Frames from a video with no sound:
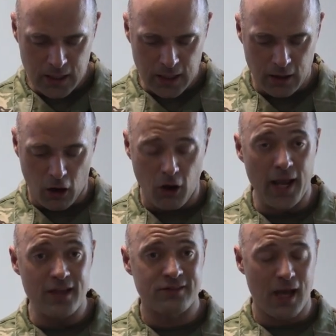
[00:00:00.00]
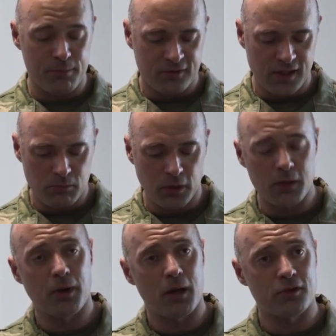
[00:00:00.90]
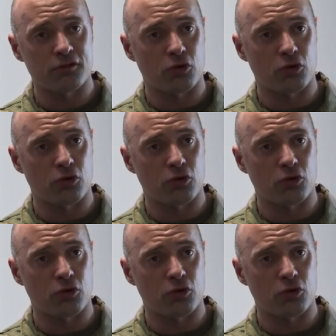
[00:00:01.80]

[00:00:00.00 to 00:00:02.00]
our ASAP team led by Ms.